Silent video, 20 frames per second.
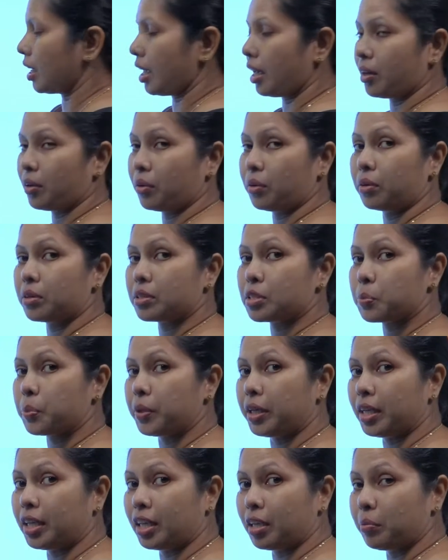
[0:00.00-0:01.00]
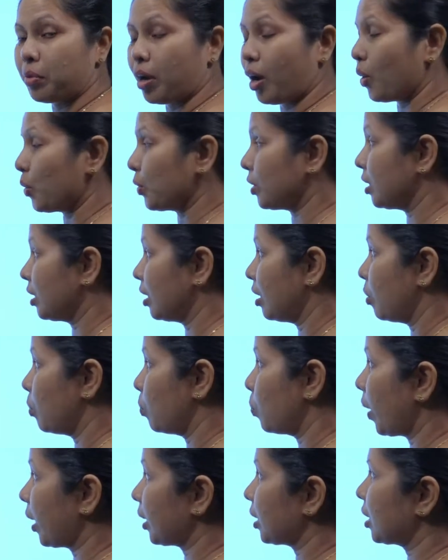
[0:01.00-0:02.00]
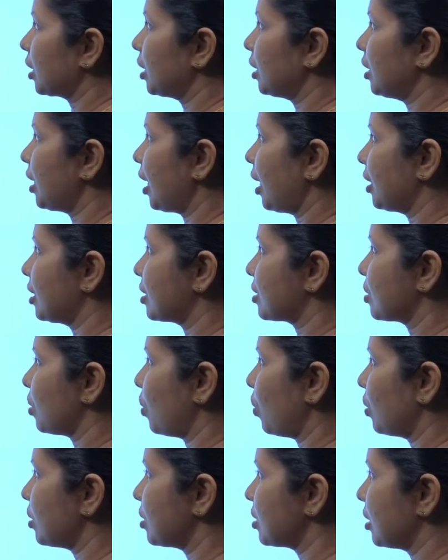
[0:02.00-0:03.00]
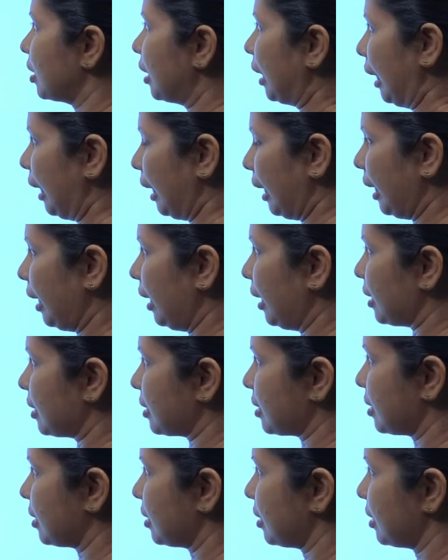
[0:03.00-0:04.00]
are speaking about what the dinosaurs ate.